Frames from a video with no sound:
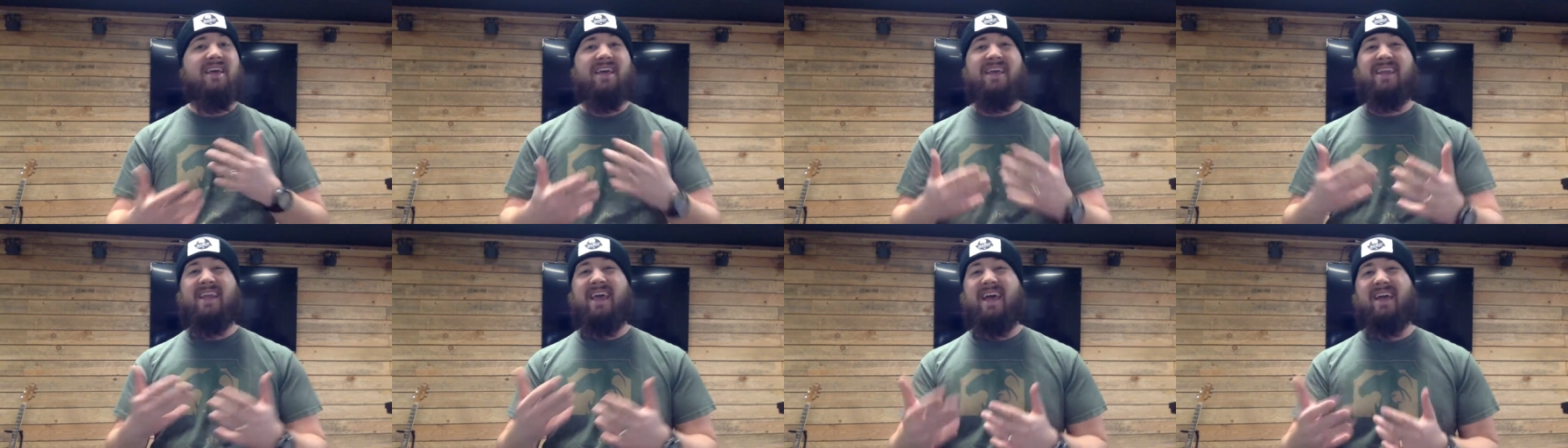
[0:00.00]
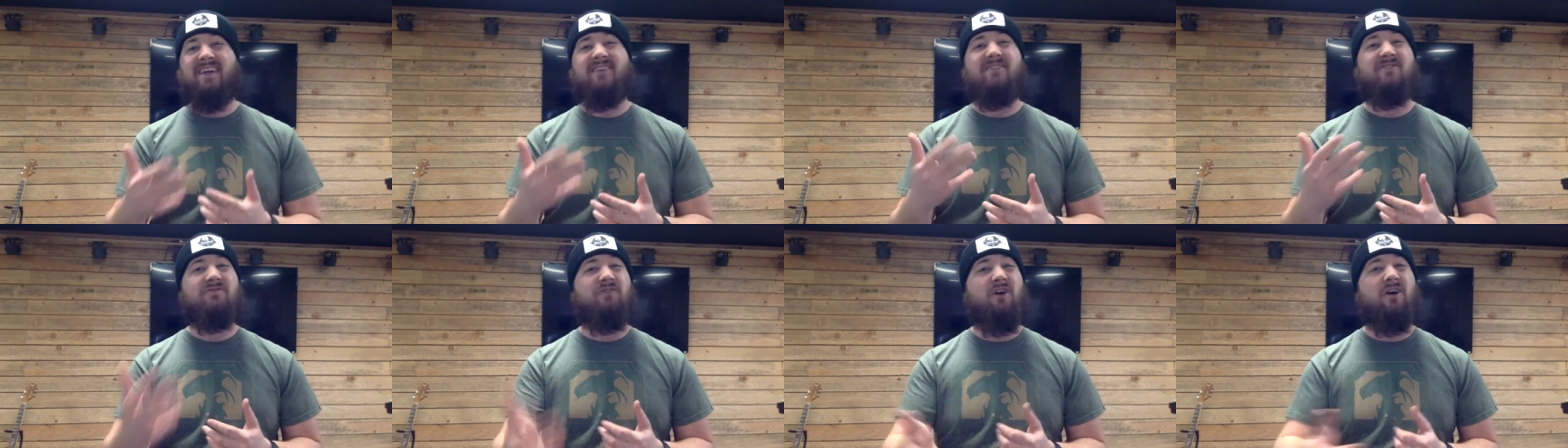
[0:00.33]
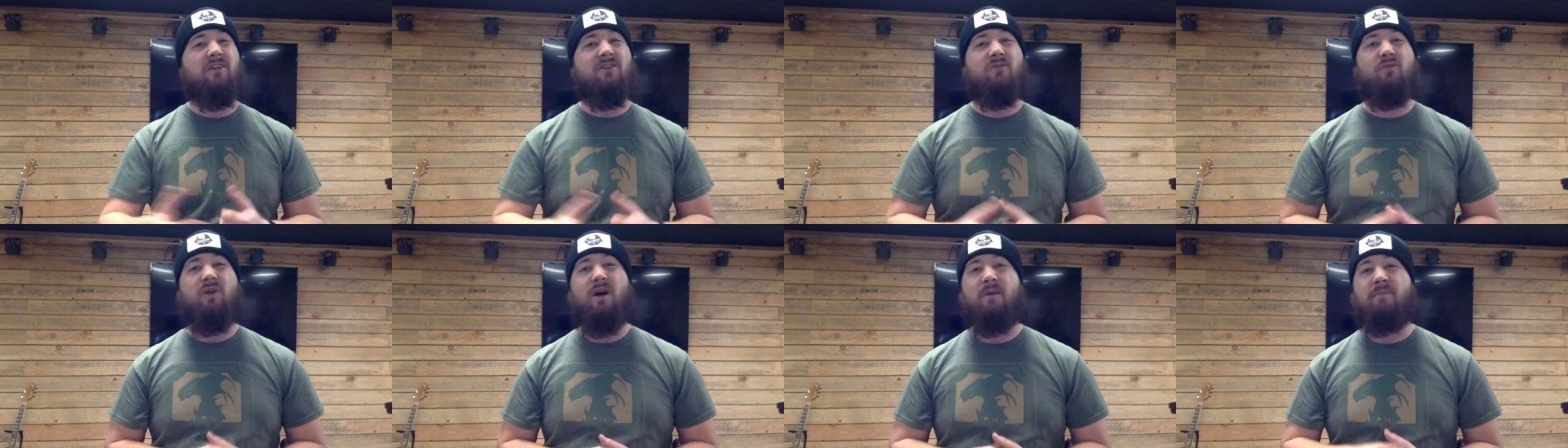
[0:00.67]
connect,
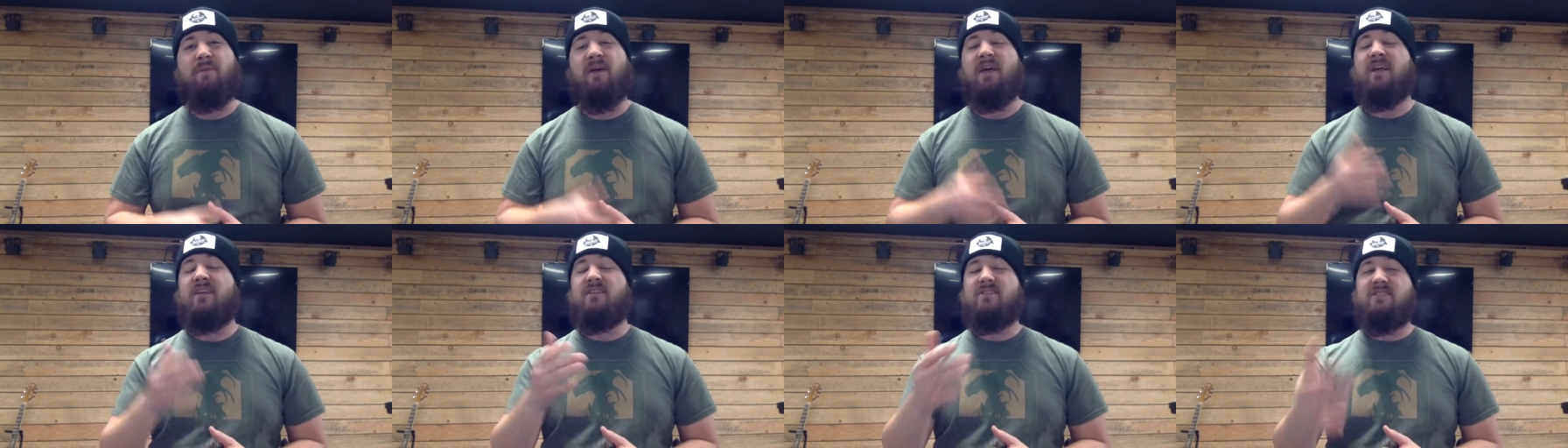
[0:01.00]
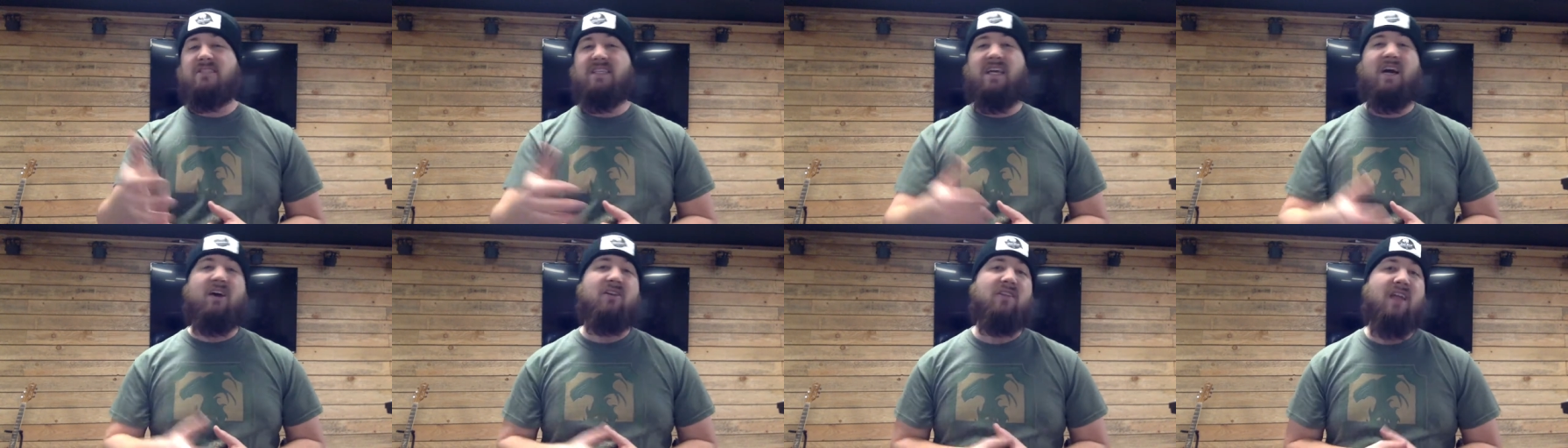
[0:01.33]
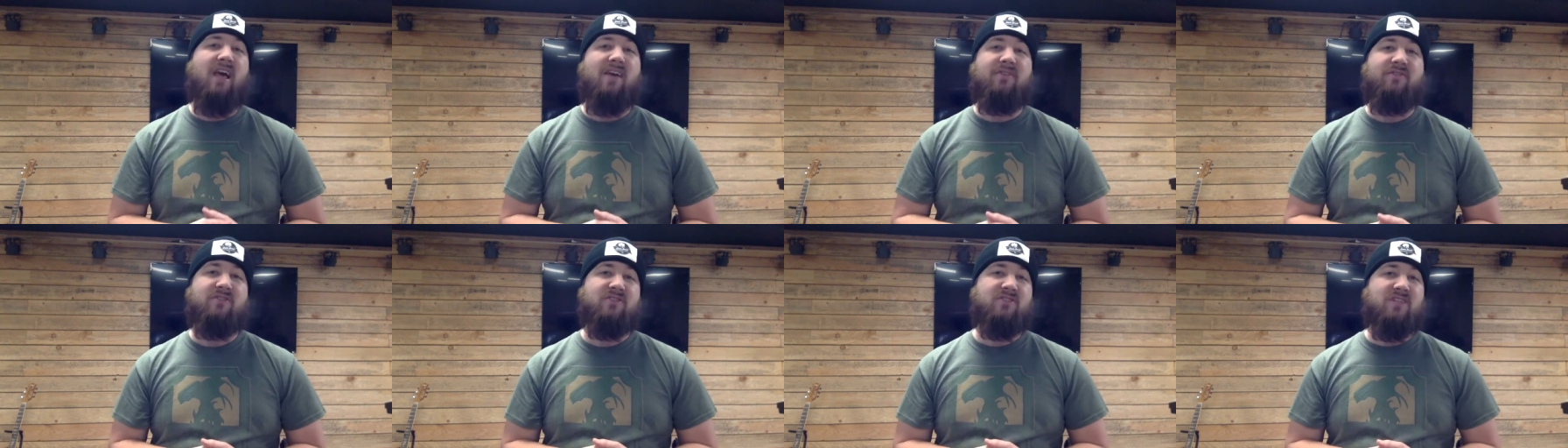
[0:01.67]
follow up, see how
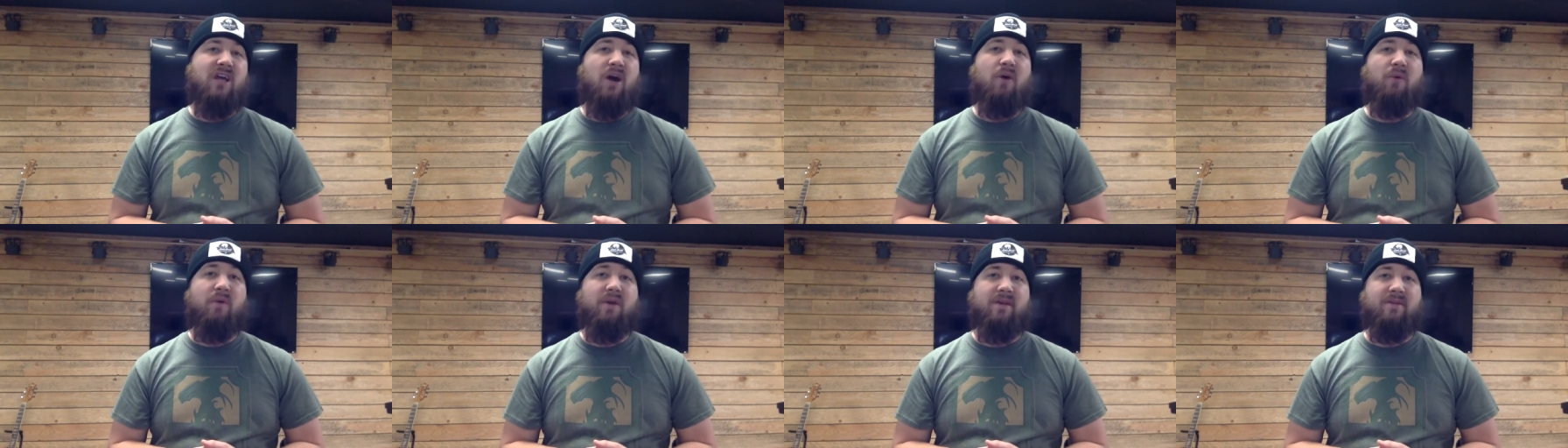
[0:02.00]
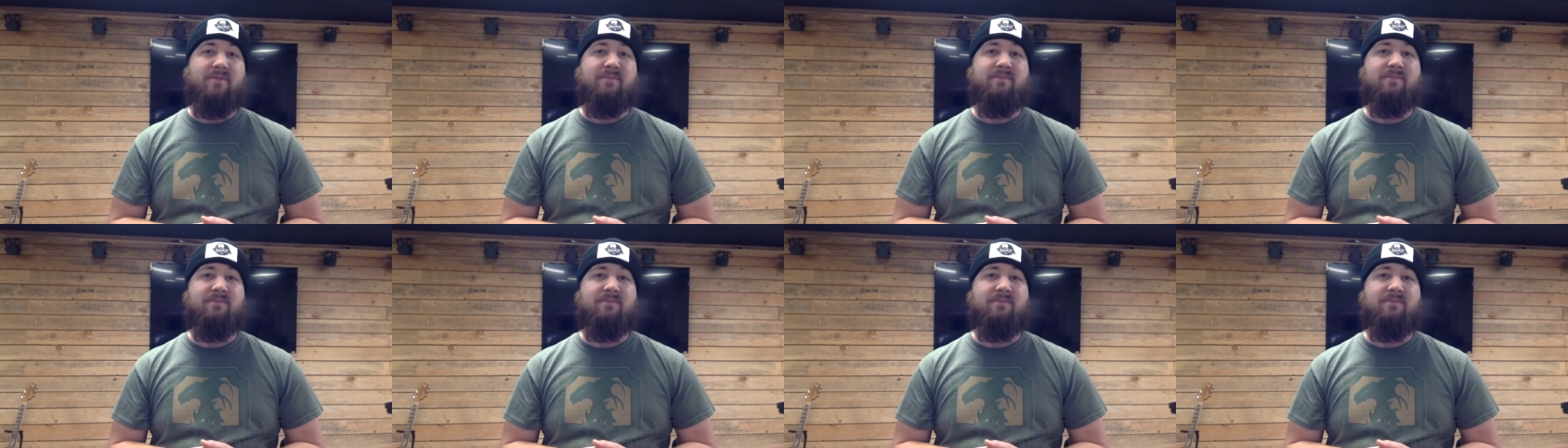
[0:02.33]
life is going.